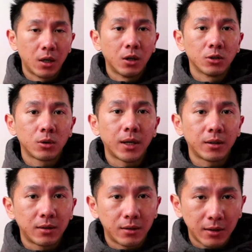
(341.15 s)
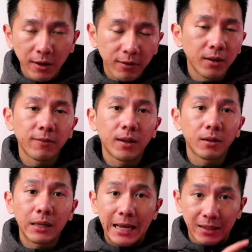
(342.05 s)
So I definitely
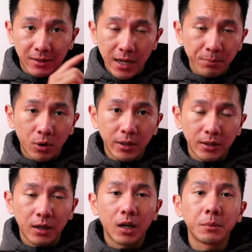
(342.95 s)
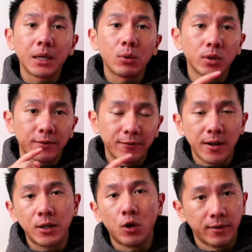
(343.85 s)
think at that point in time, it was
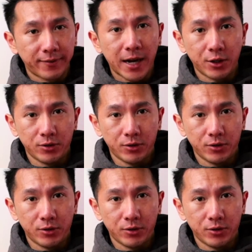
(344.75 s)
very overvalued.